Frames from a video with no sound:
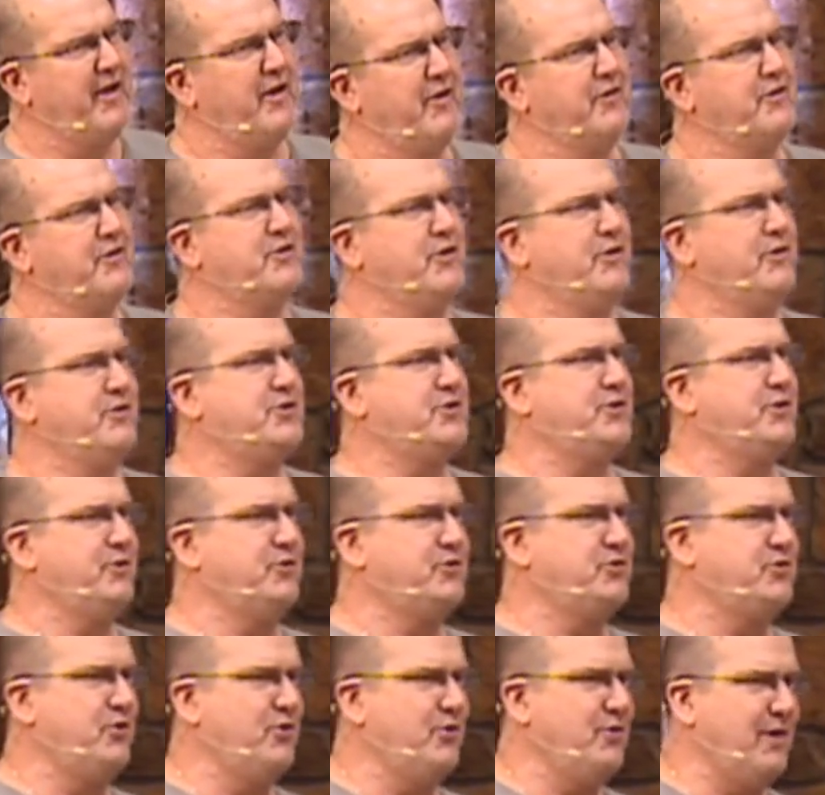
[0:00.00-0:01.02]
to introduce you
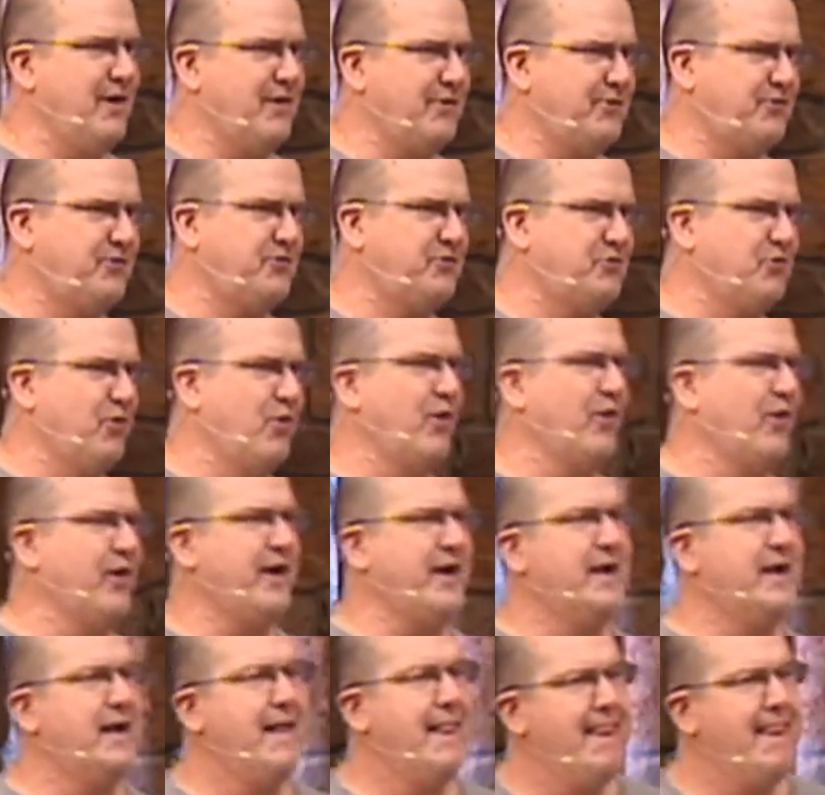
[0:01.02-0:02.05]
to a
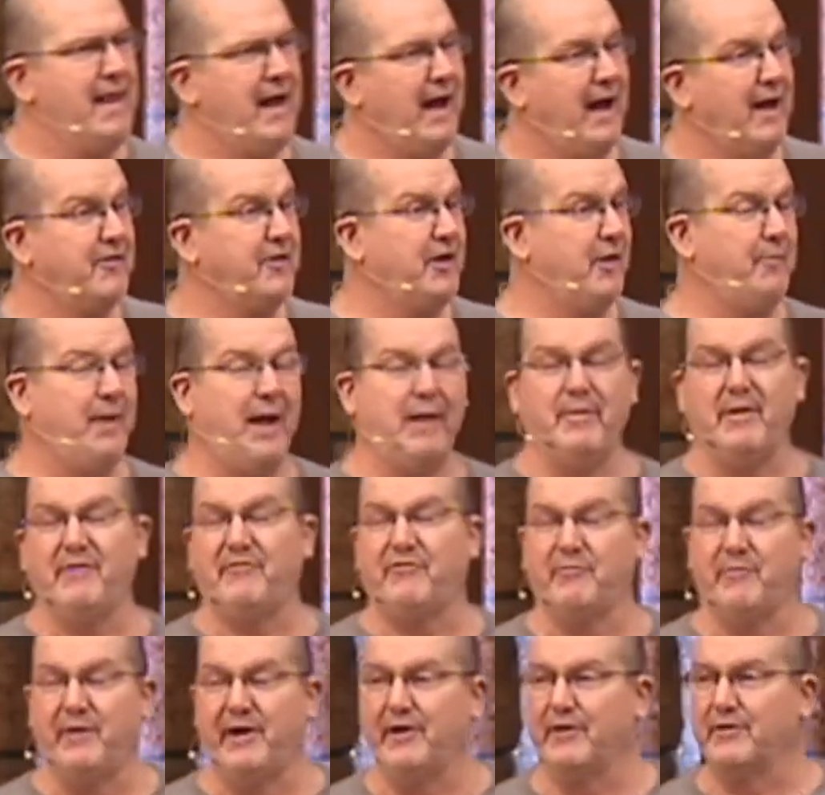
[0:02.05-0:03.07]
story uh, that may be
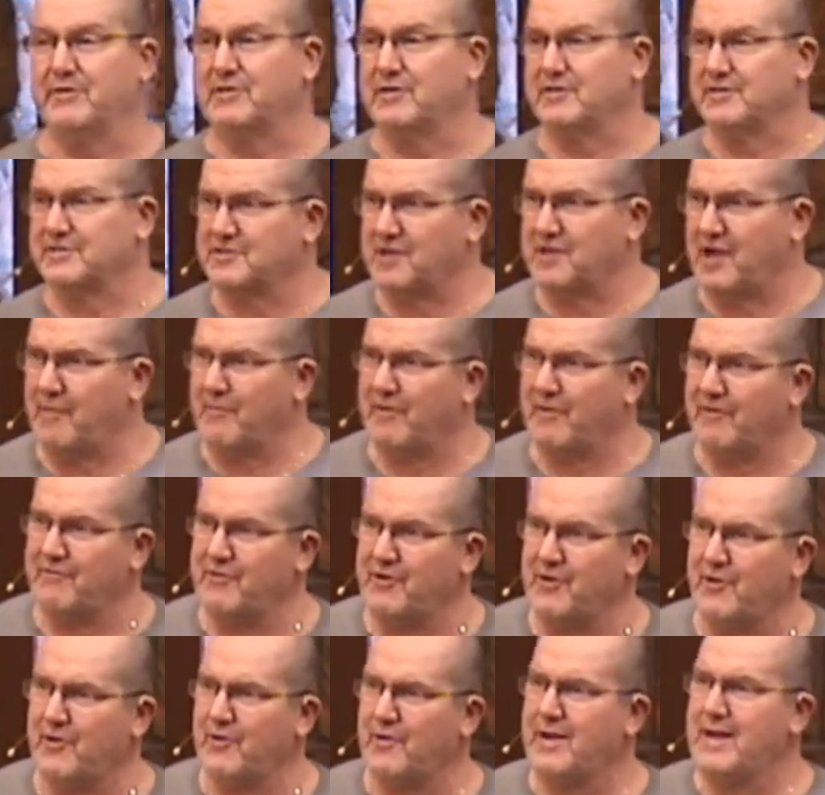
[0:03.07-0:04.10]
familiar to some of
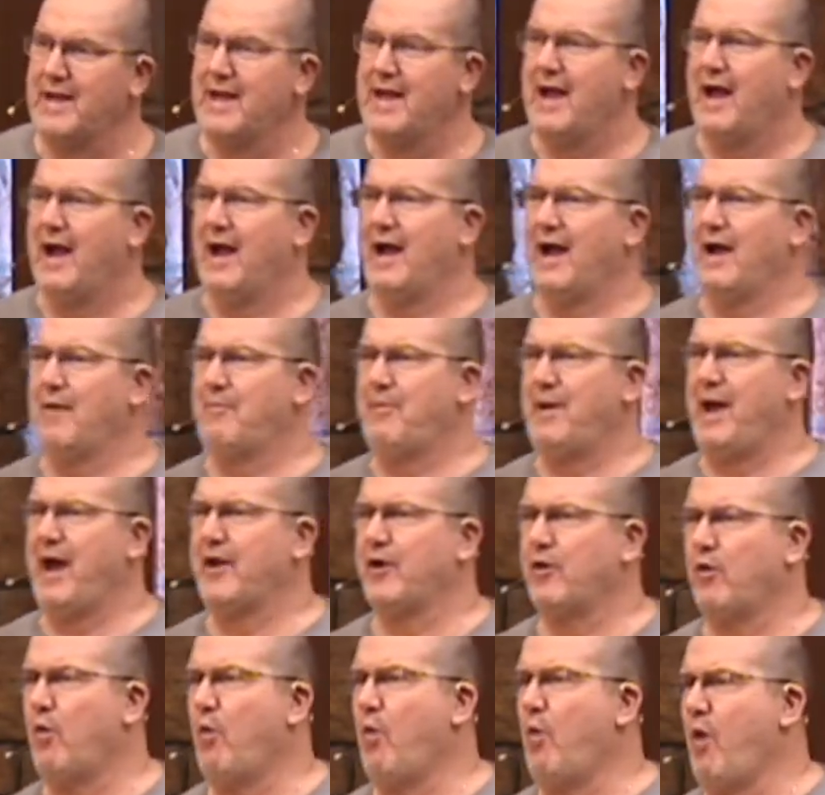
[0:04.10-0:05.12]
you uh,
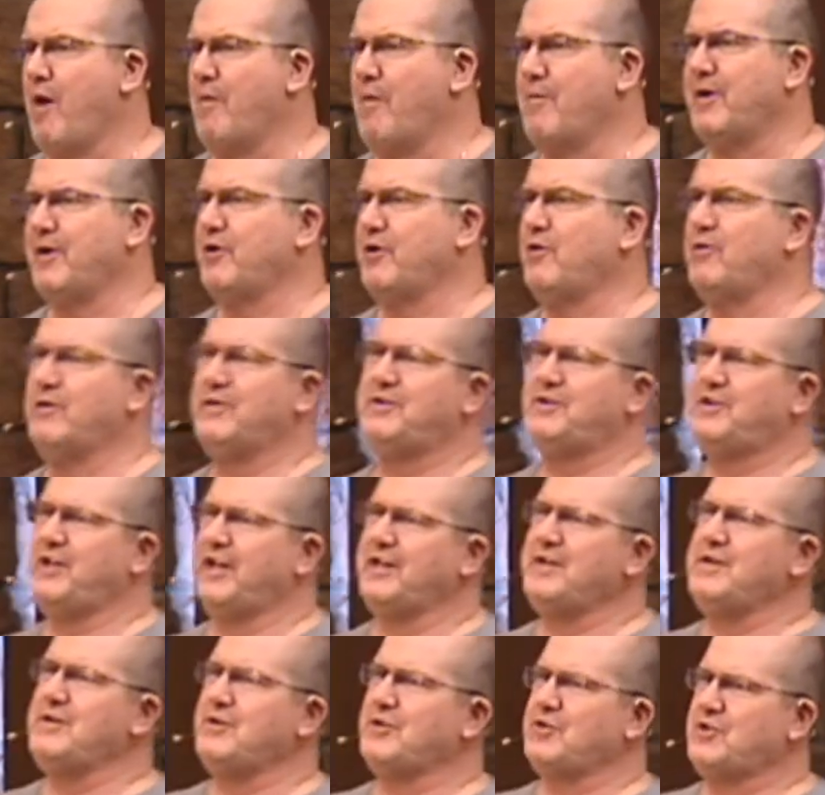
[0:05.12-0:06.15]
about a woman who
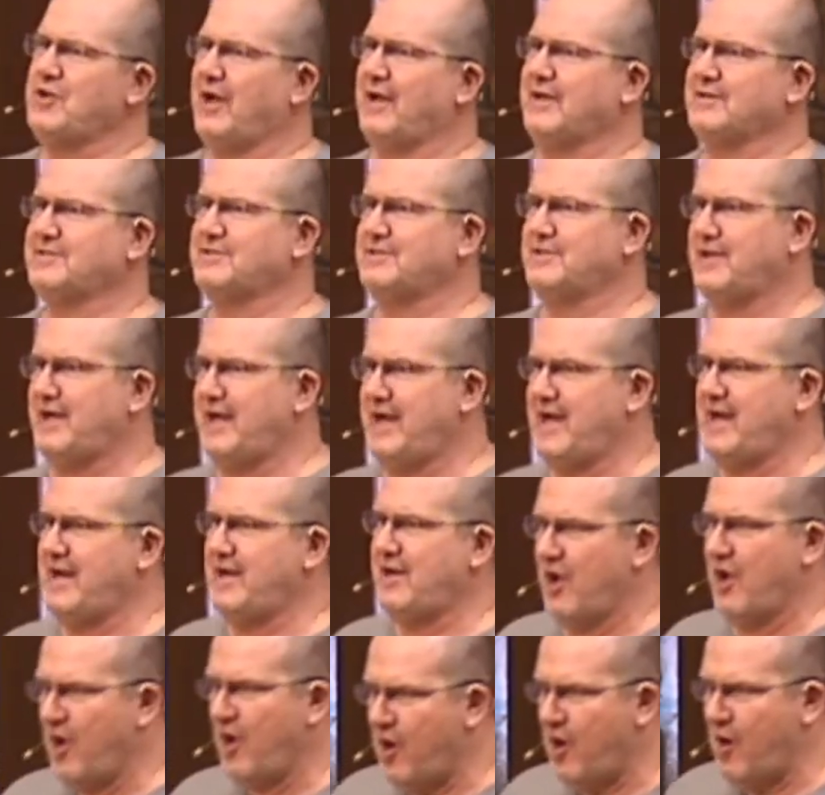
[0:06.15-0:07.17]
didn't just
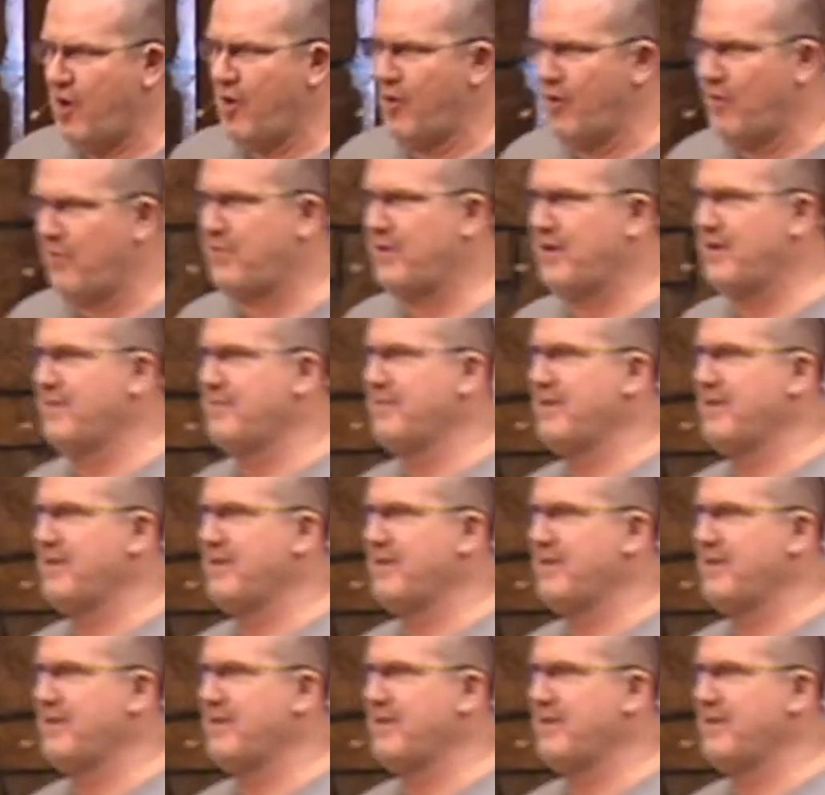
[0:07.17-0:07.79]
need hope.